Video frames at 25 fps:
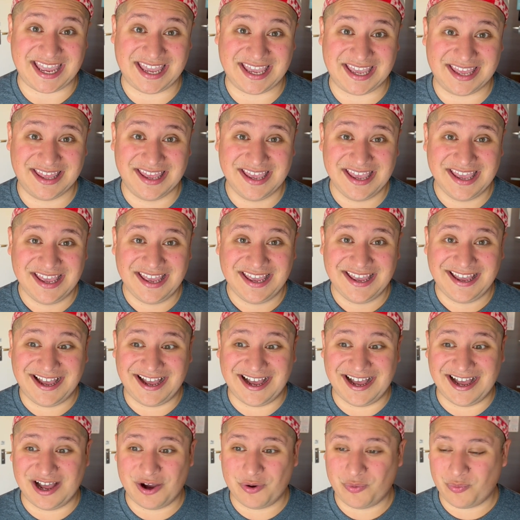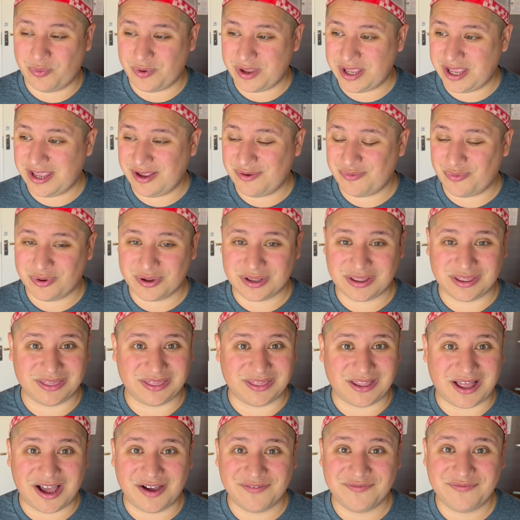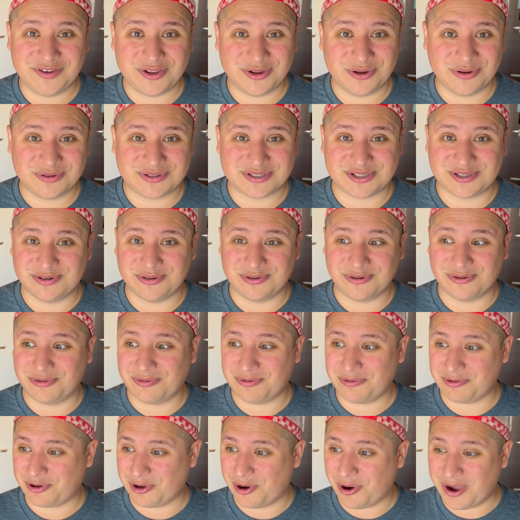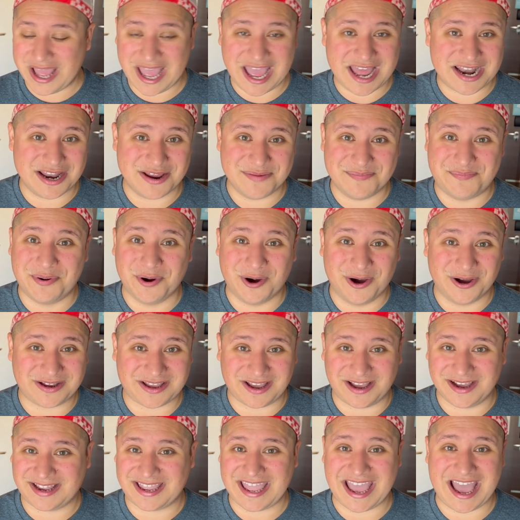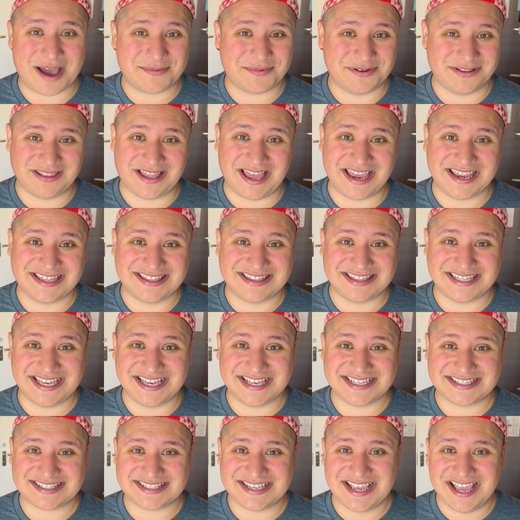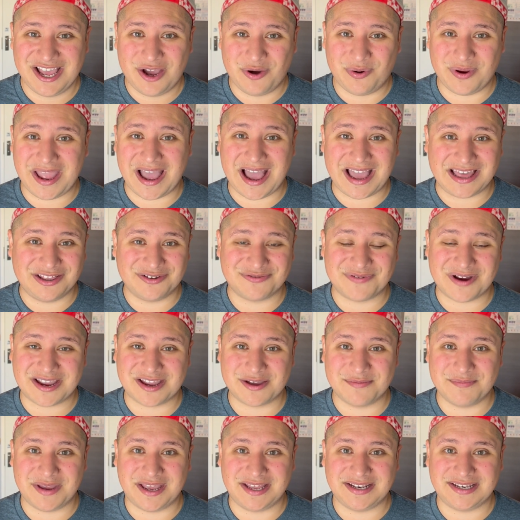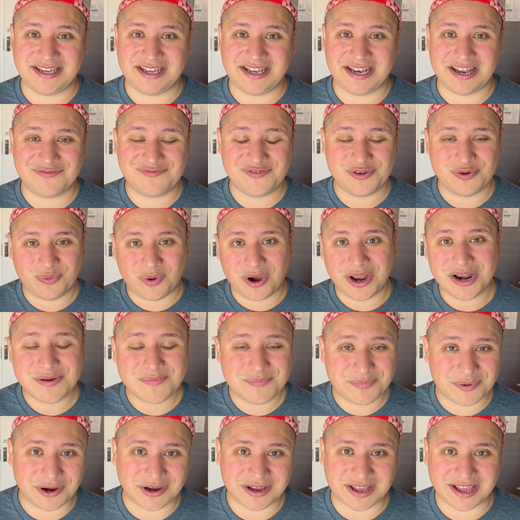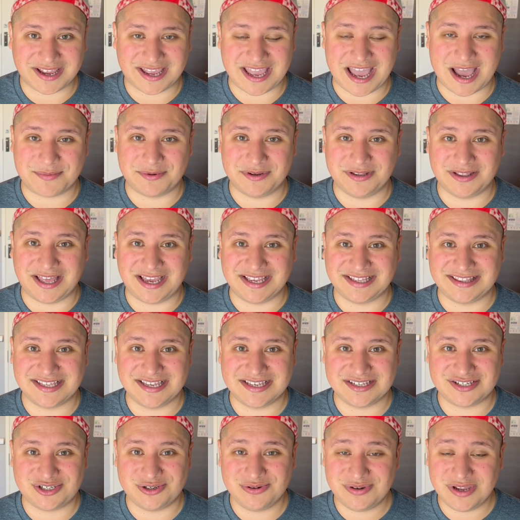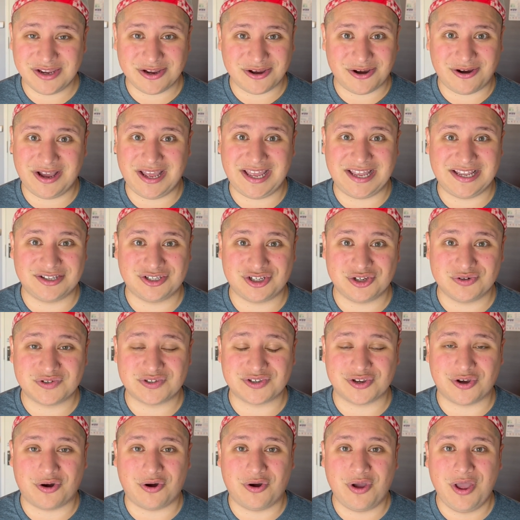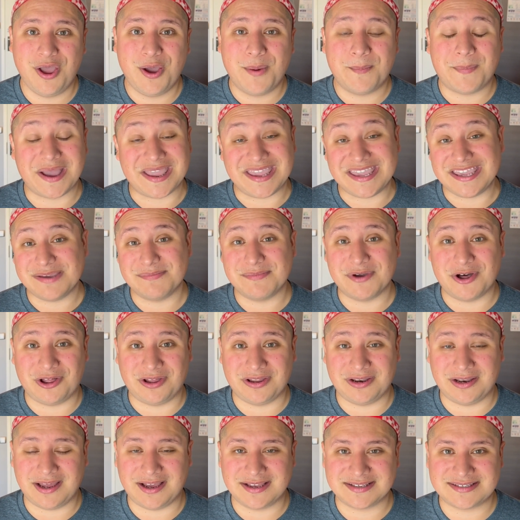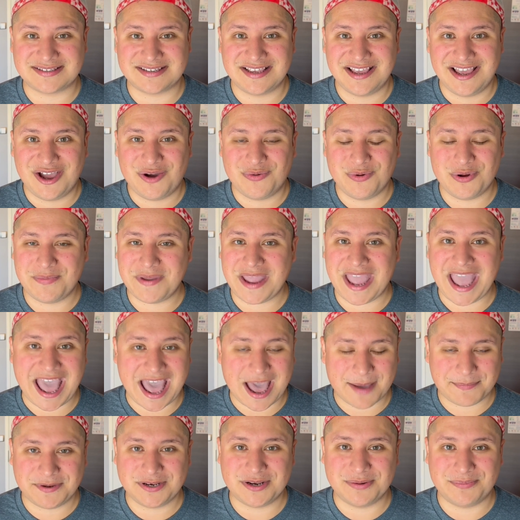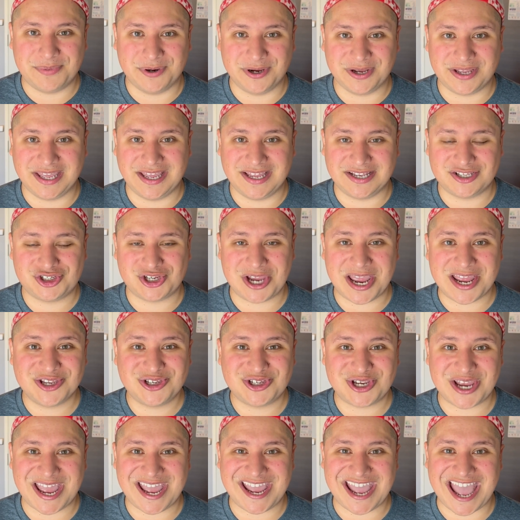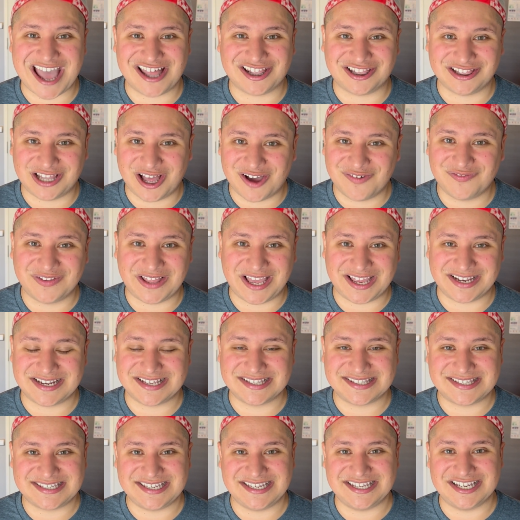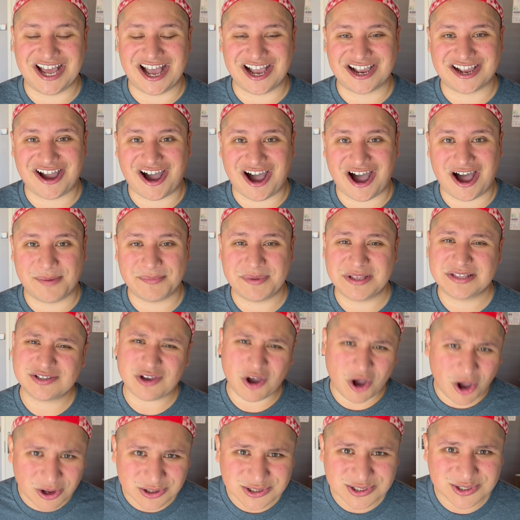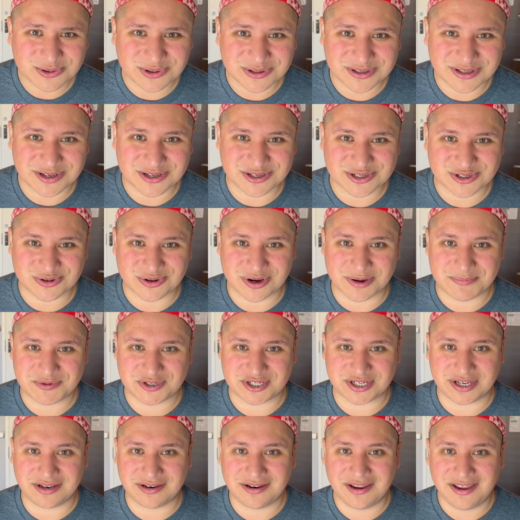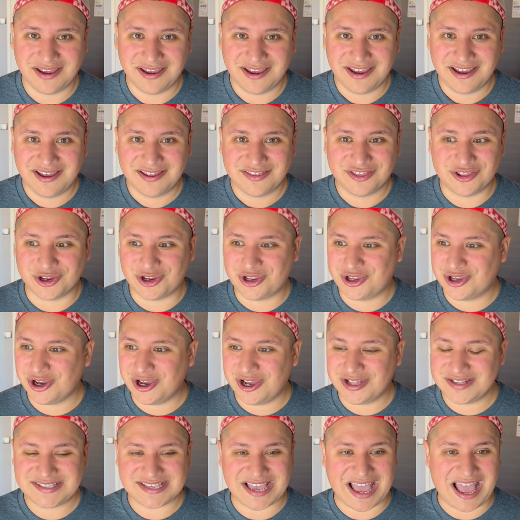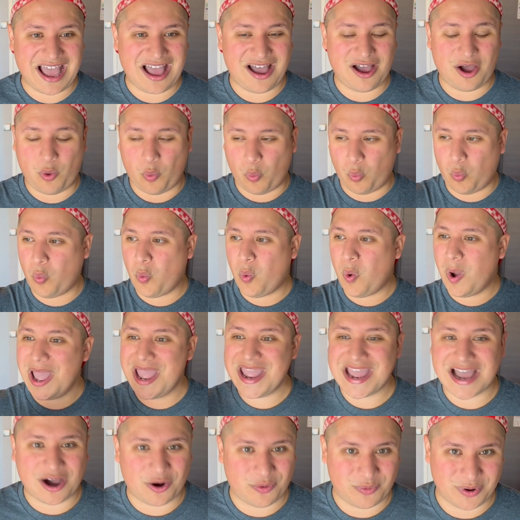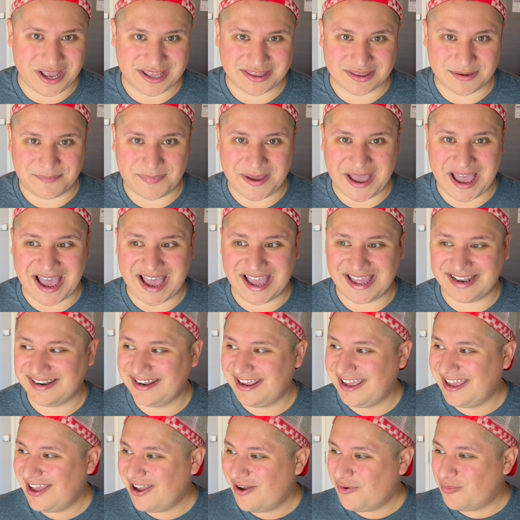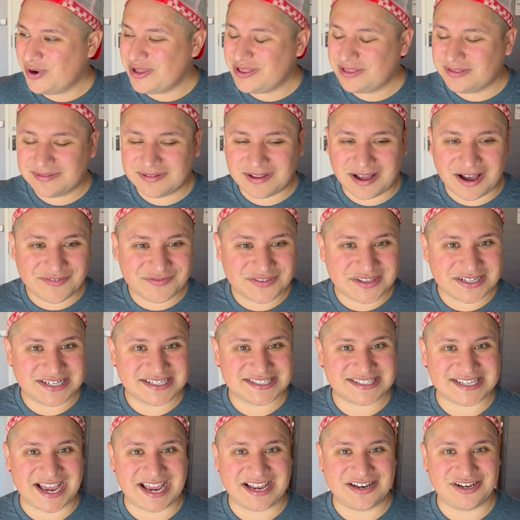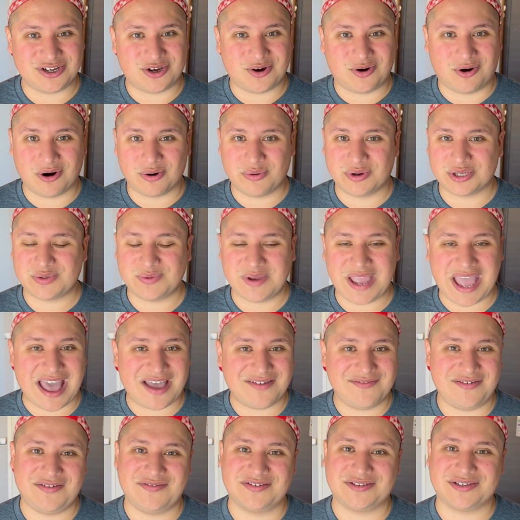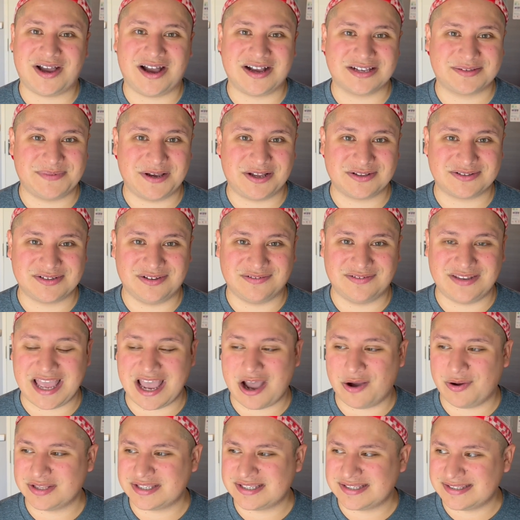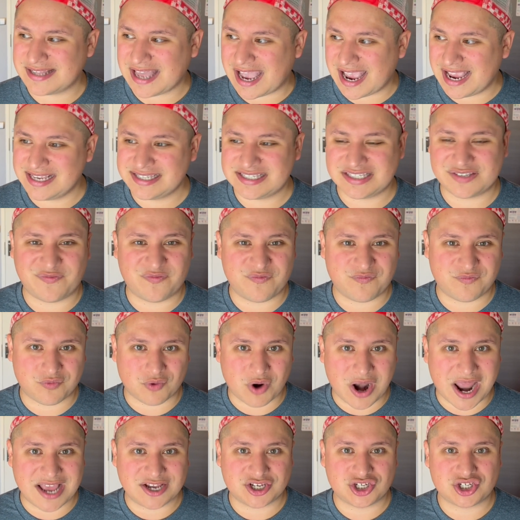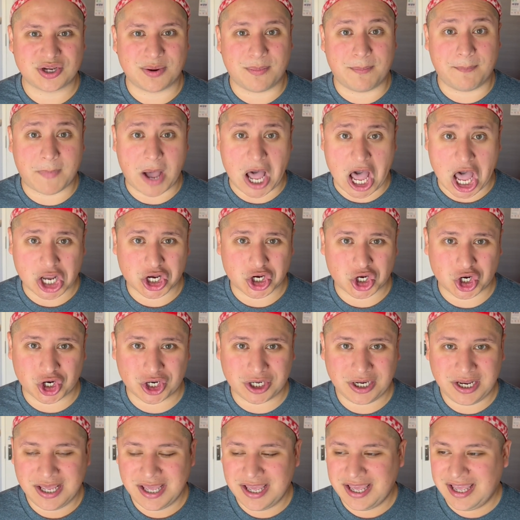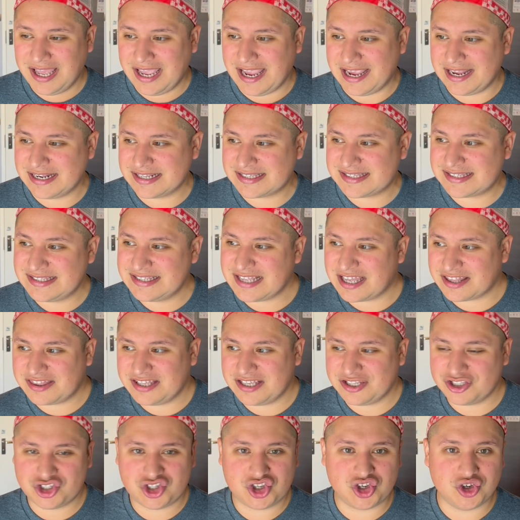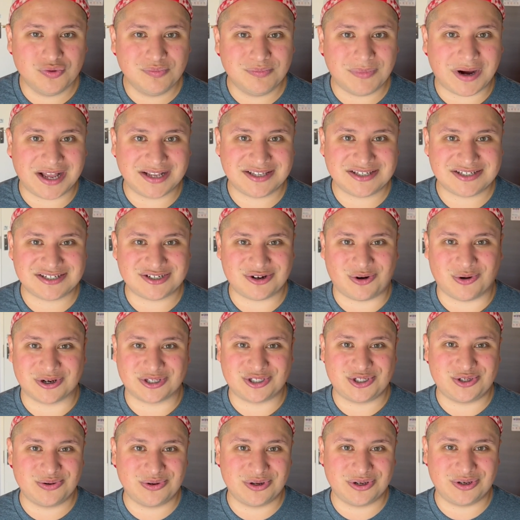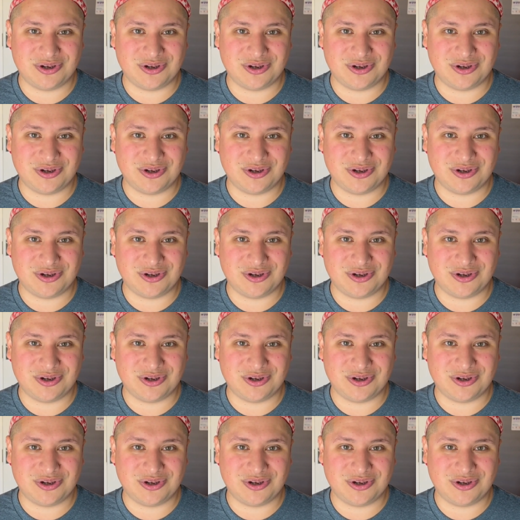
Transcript: it. We would love you to go ahead and book a cabin like this. We highly recommend it. And if you want to book a cabin like this, you can go ahead and do so by emailing us. We'd be happy to book it, jj@lovelandandsea.com. It's also in the description. The goods way outweigh the bad. We love the design decor, which we haven't even talked about till now. It's nice, fresh, modern, and it's nothing too much or too